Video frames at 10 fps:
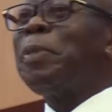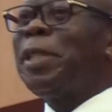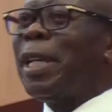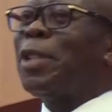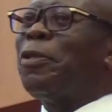
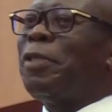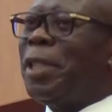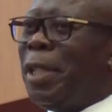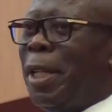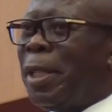princess of the
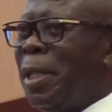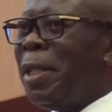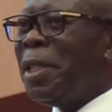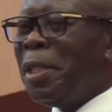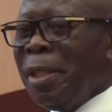Senate.
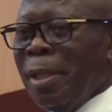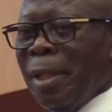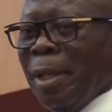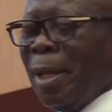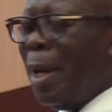
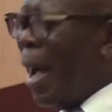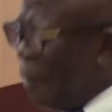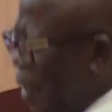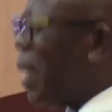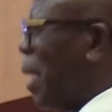
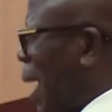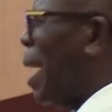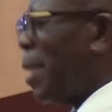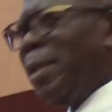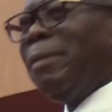I think she
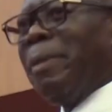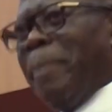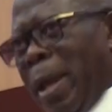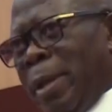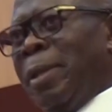can still
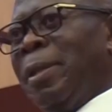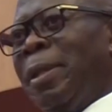remain